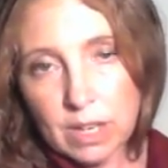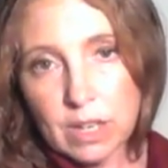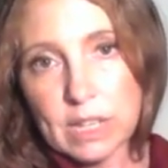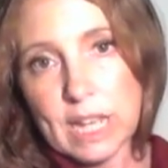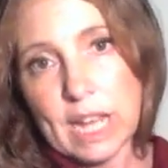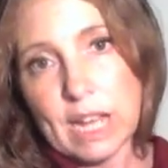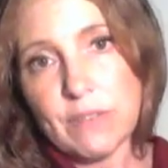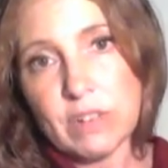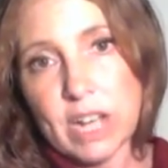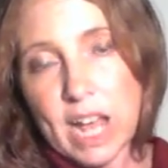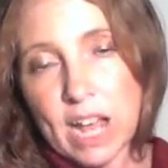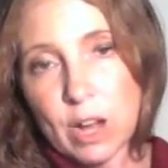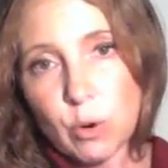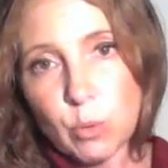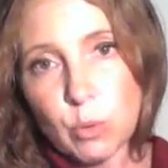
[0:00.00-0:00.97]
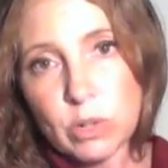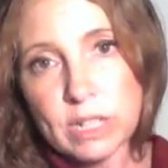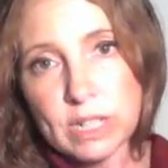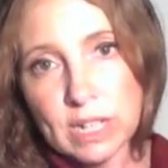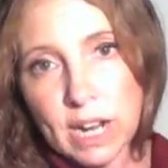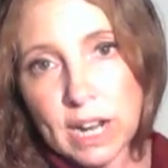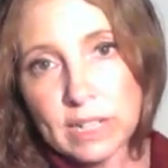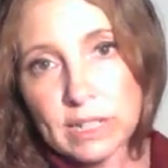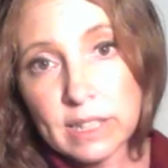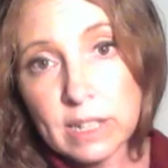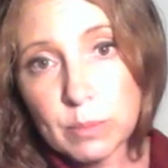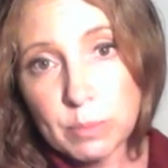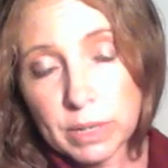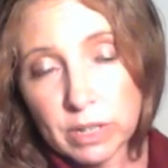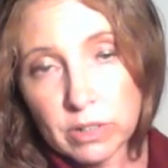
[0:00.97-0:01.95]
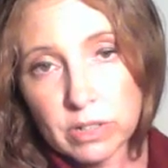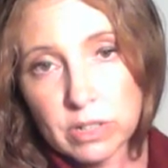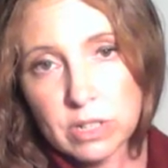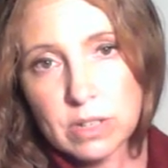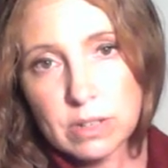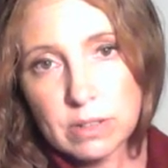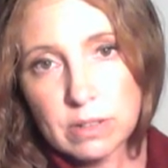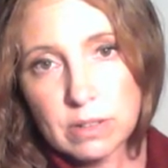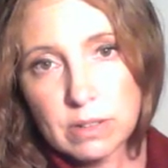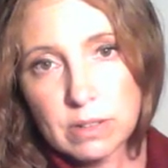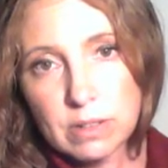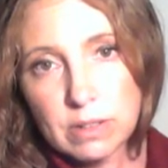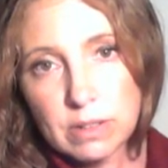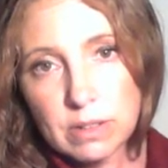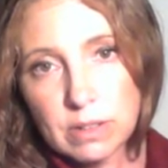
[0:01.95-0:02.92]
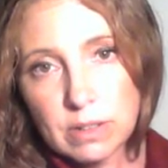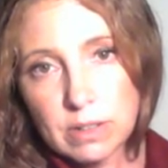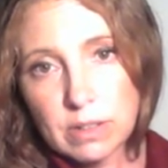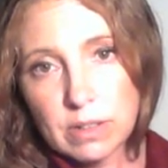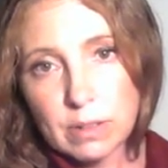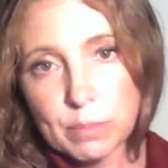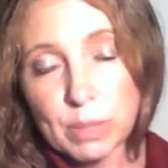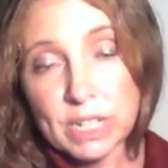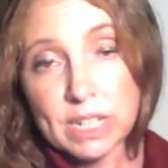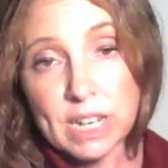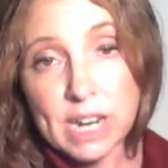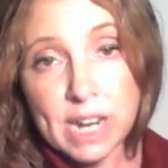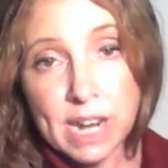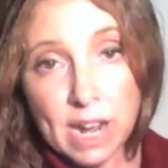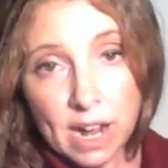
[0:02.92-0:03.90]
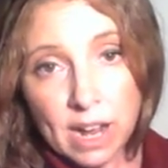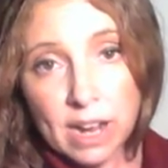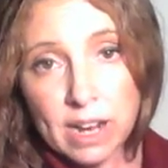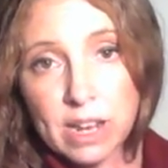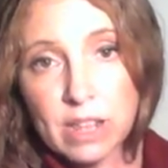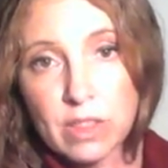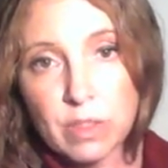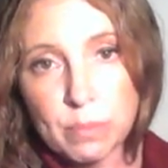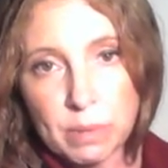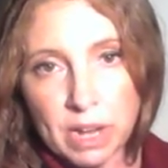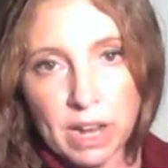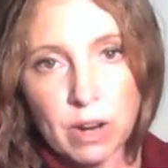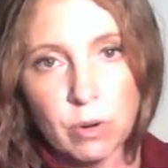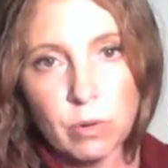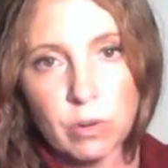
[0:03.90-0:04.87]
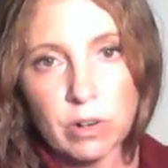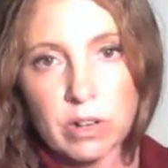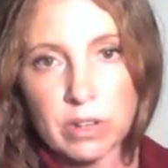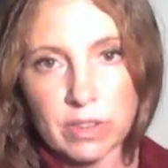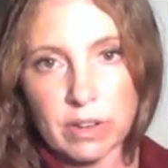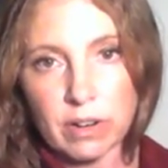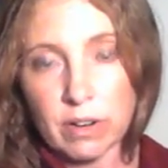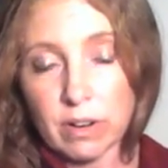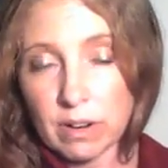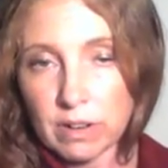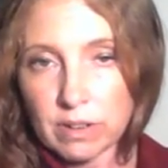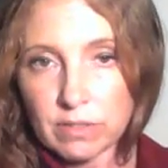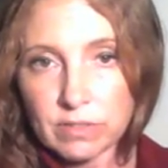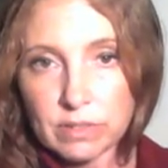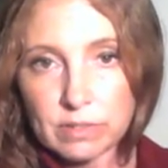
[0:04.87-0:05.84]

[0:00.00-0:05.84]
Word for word: They have an outward godly appearance, but deny the power thereof.